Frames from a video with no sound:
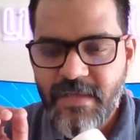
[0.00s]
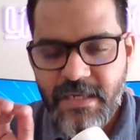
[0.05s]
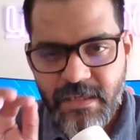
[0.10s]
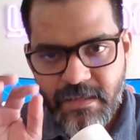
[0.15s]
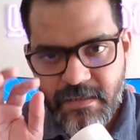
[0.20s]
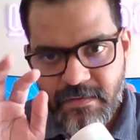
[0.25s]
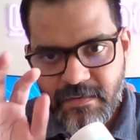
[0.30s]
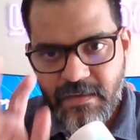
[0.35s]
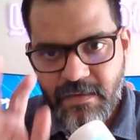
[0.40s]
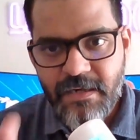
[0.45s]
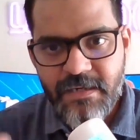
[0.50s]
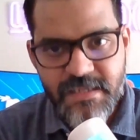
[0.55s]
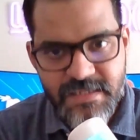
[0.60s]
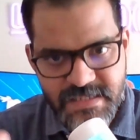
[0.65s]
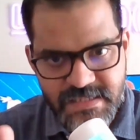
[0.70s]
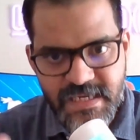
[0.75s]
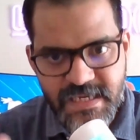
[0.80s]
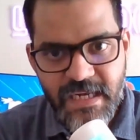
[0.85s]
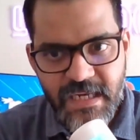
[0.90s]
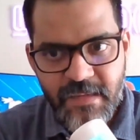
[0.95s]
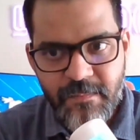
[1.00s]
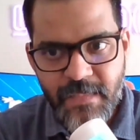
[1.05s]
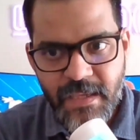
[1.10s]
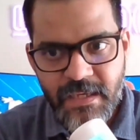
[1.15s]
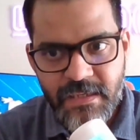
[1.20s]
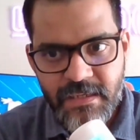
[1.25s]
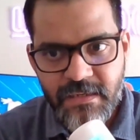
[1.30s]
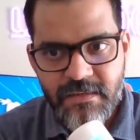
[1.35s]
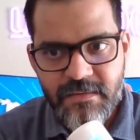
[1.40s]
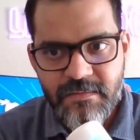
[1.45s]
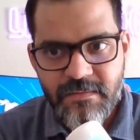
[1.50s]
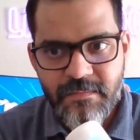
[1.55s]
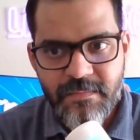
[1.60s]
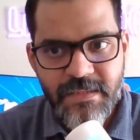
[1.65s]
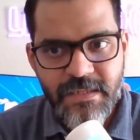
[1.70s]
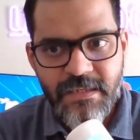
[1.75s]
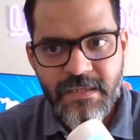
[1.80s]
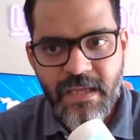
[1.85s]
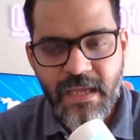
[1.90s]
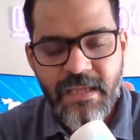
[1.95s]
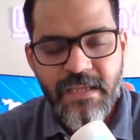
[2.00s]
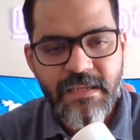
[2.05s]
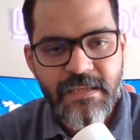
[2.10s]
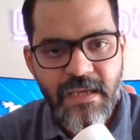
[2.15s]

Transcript: very understanding manner i mean